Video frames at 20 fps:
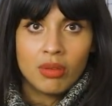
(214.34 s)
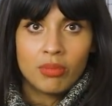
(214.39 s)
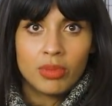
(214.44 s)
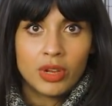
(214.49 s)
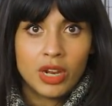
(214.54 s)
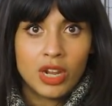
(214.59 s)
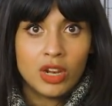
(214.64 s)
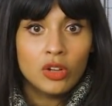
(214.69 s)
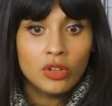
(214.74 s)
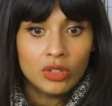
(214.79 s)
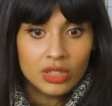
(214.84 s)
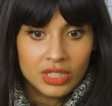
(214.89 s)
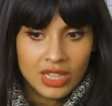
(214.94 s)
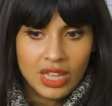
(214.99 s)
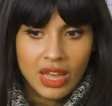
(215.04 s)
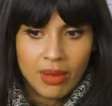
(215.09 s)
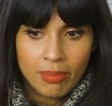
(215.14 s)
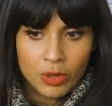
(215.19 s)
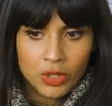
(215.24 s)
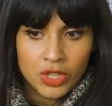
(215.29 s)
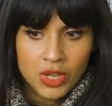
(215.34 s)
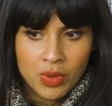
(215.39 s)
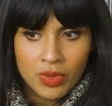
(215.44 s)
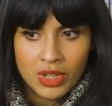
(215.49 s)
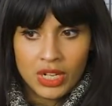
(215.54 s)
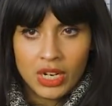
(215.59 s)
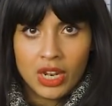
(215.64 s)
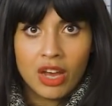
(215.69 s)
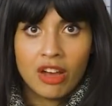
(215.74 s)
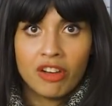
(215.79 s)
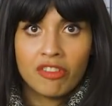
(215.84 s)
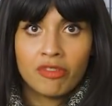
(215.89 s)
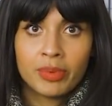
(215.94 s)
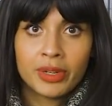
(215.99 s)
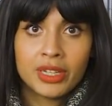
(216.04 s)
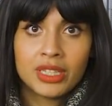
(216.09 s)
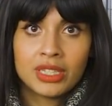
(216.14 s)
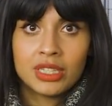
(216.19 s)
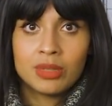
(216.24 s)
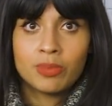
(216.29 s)
But I looked at that body with love
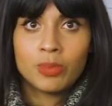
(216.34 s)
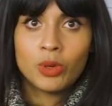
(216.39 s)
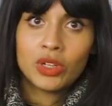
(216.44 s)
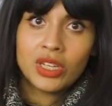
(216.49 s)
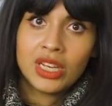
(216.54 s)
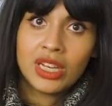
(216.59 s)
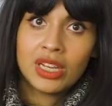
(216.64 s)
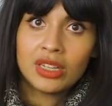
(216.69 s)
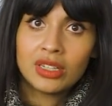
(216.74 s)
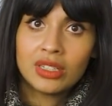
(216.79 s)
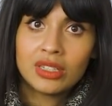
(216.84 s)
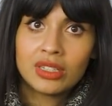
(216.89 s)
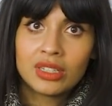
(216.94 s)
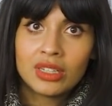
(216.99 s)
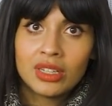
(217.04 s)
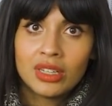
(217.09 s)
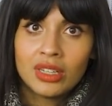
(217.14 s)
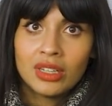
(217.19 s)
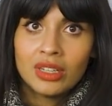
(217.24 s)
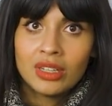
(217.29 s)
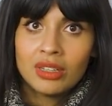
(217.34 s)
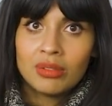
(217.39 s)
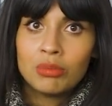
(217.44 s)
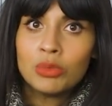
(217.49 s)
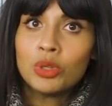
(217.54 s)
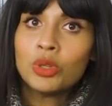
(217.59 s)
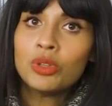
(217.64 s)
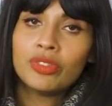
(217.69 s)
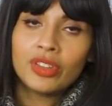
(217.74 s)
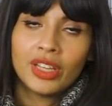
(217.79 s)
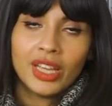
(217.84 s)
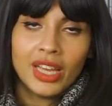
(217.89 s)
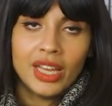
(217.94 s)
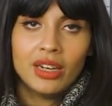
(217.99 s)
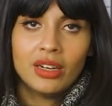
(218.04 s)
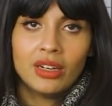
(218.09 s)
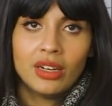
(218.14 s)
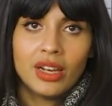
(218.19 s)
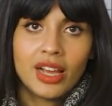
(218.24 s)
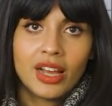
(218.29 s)
because this body could move
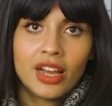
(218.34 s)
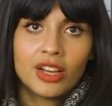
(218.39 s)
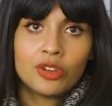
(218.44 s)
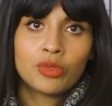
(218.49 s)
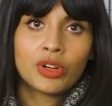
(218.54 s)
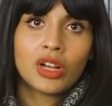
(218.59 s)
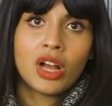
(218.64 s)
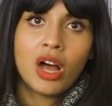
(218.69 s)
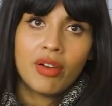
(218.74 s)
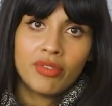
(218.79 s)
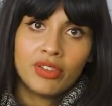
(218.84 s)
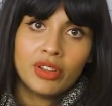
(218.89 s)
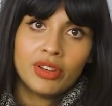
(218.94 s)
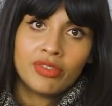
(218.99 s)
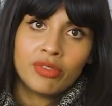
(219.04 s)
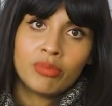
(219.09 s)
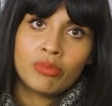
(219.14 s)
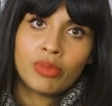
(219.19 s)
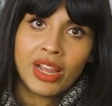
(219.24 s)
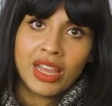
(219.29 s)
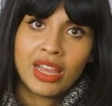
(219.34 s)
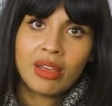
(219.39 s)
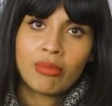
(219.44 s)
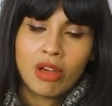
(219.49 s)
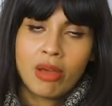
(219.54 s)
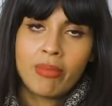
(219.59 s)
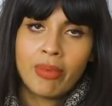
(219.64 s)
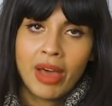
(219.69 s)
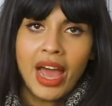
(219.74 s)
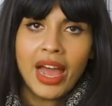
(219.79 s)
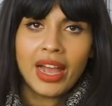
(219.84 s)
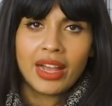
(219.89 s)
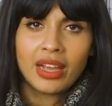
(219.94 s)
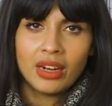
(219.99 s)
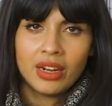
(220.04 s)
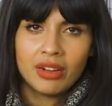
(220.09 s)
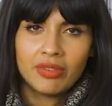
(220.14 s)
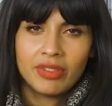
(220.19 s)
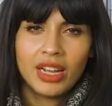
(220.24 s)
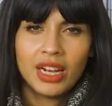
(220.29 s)
again. Like, I'd recovered from breaking my back,
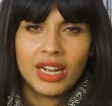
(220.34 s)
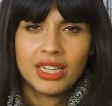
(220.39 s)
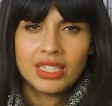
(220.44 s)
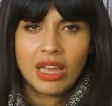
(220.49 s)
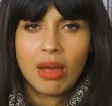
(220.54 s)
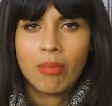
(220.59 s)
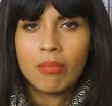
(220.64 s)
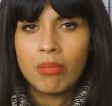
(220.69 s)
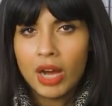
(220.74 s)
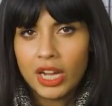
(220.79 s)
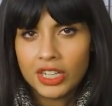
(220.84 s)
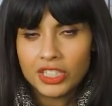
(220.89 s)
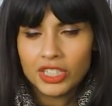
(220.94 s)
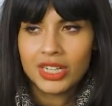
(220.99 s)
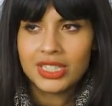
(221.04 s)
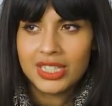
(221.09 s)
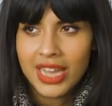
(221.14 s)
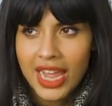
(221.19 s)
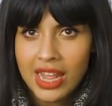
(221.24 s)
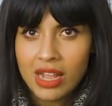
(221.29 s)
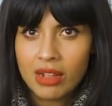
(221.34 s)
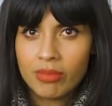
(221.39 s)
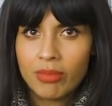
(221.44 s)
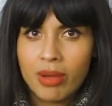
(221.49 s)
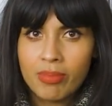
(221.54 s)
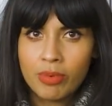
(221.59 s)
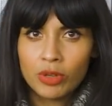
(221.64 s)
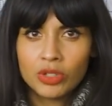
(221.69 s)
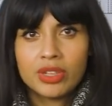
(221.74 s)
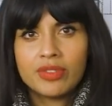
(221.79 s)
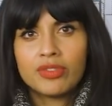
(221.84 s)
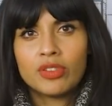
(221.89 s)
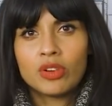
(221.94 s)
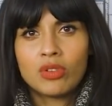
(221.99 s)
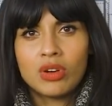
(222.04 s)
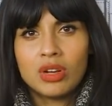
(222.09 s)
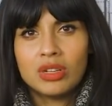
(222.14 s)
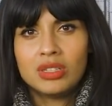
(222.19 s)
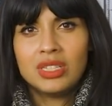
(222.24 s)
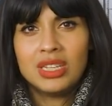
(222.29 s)
and I realised how much I'd taken my body for
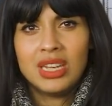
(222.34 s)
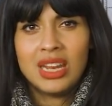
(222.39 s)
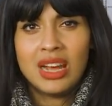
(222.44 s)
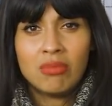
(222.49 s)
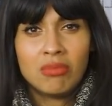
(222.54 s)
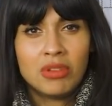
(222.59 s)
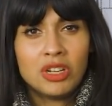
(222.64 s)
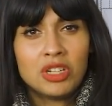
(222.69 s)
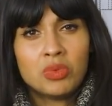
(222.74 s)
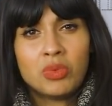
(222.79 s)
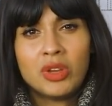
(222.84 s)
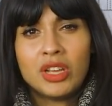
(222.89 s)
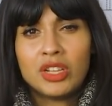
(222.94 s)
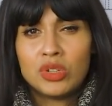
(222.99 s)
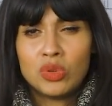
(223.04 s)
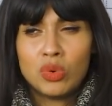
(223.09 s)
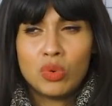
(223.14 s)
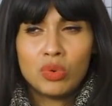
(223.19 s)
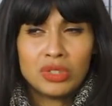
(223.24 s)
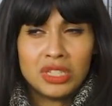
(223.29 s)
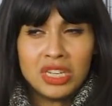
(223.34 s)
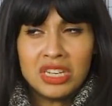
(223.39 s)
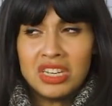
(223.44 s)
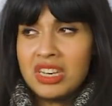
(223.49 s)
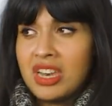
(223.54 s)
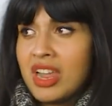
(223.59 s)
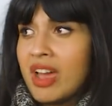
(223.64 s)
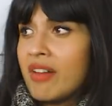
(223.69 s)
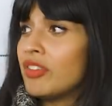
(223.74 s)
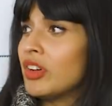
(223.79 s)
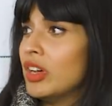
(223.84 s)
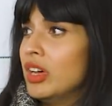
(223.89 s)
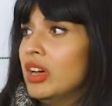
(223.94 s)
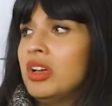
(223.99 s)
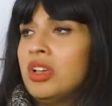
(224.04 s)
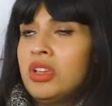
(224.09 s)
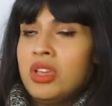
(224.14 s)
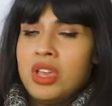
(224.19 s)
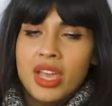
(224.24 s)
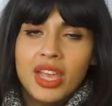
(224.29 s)
granted, how much we are taught to never
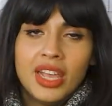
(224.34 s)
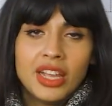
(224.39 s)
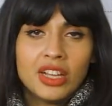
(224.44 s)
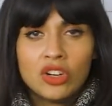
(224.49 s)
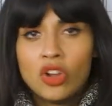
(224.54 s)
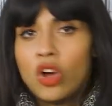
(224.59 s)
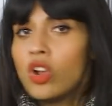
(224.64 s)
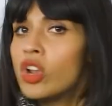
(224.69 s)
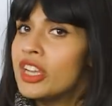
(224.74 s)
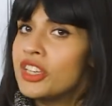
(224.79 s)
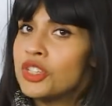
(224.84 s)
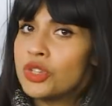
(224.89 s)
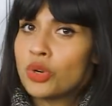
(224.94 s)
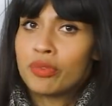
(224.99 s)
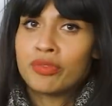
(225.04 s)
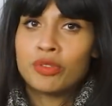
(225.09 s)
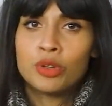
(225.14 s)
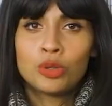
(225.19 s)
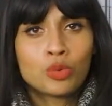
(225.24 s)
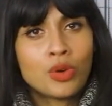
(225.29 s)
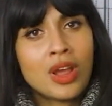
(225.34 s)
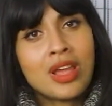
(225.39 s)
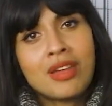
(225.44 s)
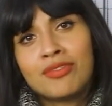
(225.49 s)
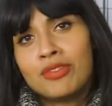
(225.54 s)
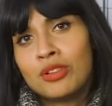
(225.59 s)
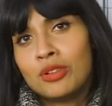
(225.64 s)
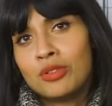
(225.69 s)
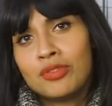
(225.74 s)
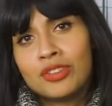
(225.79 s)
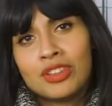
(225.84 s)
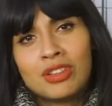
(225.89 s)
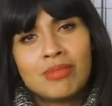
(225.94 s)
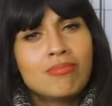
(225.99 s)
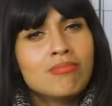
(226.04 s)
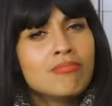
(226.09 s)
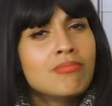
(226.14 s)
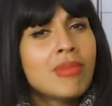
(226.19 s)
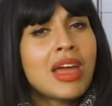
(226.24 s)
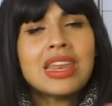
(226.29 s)
acknowledge or feel grateful for the
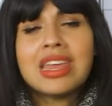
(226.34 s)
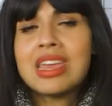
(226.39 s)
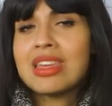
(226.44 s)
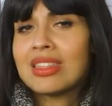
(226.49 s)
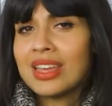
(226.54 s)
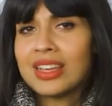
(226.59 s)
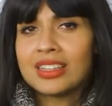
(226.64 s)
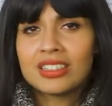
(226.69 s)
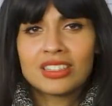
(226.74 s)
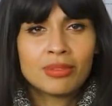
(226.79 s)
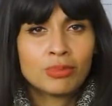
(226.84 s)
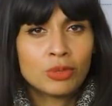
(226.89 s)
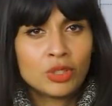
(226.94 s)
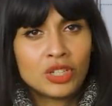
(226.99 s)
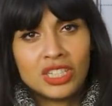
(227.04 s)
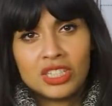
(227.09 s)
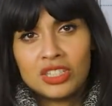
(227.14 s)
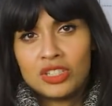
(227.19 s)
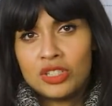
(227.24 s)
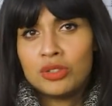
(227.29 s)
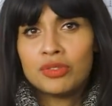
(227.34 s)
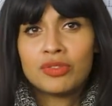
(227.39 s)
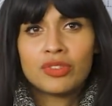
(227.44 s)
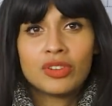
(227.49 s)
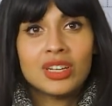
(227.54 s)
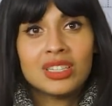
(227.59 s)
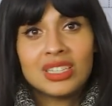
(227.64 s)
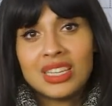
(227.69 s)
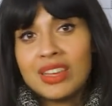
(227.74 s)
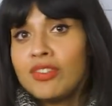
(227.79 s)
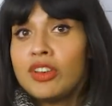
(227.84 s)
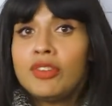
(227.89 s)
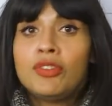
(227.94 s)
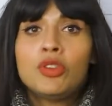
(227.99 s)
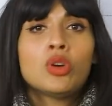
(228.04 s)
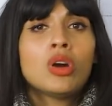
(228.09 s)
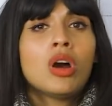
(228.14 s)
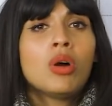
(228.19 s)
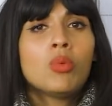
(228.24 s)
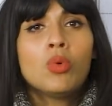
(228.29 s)
many things our bodies do for us. Even if
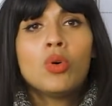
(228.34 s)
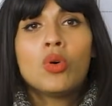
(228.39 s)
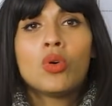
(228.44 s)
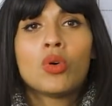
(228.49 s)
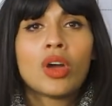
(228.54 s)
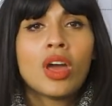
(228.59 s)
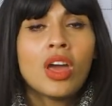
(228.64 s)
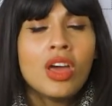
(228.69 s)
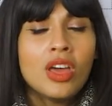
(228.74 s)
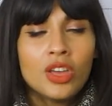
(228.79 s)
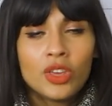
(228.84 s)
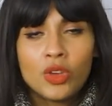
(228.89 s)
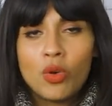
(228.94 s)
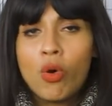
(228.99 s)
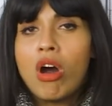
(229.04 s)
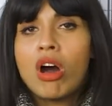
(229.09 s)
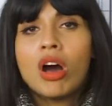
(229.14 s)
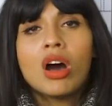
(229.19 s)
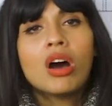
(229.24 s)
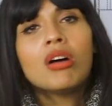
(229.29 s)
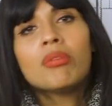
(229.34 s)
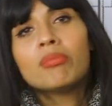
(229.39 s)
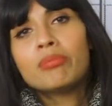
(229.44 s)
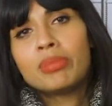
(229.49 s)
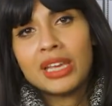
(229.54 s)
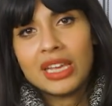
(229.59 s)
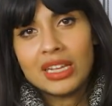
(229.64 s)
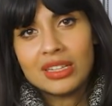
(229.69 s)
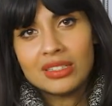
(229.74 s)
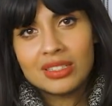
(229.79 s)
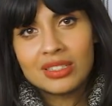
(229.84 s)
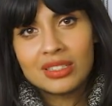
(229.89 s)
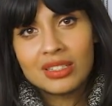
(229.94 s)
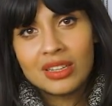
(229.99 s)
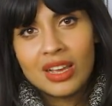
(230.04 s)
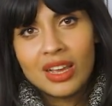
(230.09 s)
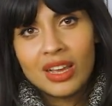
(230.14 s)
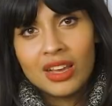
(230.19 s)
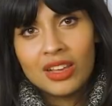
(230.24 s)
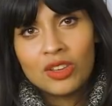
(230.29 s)
you can't walk, your heart beats,
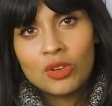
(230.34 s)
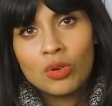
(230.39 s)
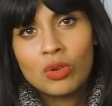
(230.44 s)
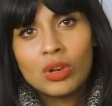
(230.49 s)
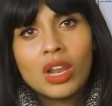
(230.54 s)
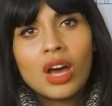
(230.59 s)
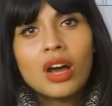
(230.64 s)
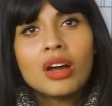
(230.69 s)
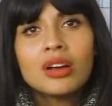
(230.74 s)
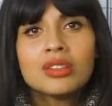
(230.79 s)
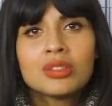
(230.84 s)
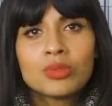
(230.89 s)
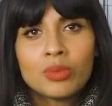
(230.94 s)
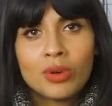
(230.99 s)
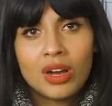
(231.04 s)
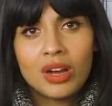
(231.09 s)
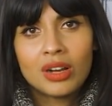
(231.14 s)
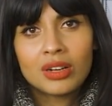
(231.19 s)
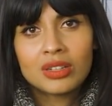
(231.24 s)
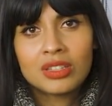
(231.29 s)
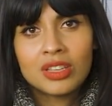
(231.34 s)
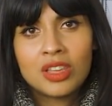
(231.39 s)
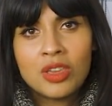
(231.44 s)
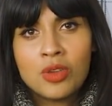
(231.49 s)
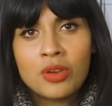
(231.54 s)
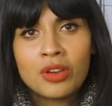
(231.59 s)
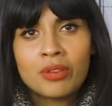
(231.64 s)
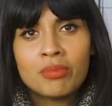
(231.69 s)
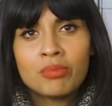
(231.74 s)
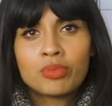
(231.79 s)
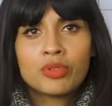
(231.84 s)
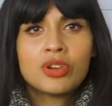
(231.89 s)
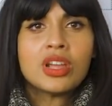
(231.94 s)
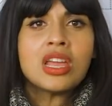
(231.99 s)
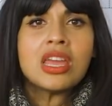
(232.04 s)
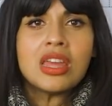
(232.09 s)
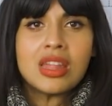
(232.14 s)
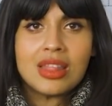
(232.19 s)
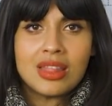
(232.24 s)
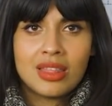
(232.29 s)
your lungs work so you can
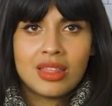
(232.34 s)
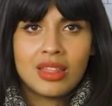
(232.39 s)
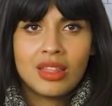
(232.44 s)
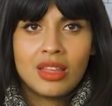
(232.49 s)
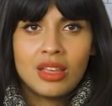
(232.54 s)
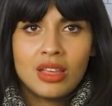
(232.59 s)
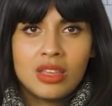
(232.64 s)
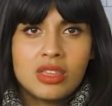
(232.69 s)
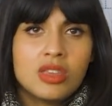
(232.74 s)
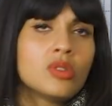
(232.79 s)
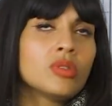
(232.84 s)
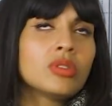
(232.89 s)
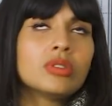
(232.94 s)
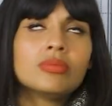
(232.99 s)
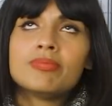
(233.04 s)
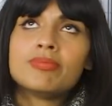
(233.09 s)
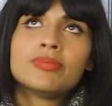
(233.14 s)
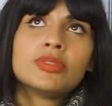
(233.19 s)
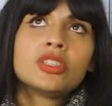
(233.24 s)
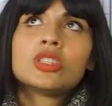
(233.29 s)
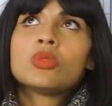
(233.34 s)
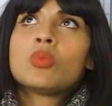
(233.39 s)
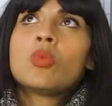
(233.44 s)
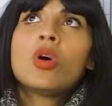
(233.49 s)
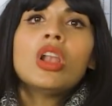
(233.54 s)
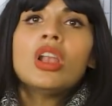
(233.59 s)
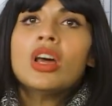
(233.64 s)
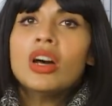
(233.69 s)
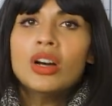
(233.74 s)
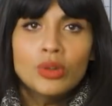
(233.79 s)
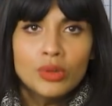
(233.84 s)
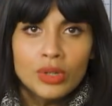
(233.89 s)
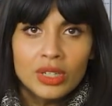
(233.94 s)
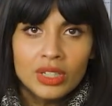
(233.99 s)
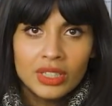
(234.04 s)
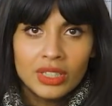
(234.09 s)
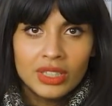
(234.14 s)
breathe, you can swallow.